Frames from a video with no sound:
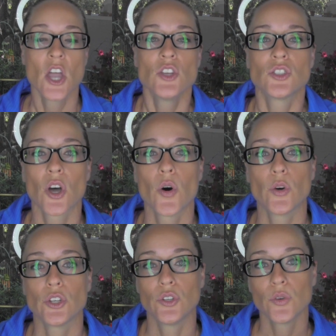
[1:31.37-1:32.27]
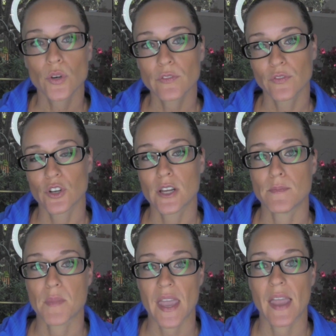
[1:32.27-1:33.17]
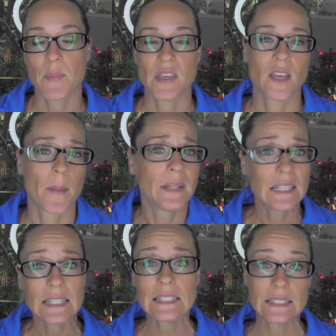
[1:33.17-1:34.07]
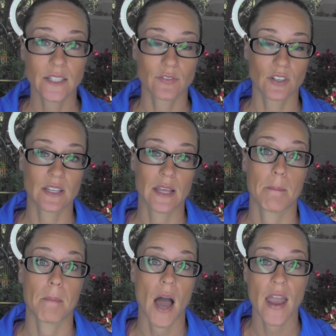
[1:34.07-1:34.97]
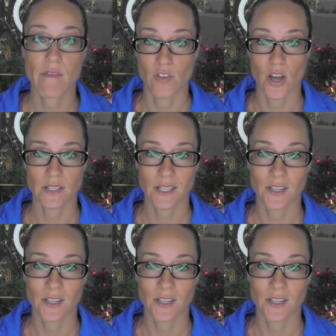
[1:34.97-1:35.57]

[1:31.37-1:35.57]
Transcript: So your foot may be completely different than my foot.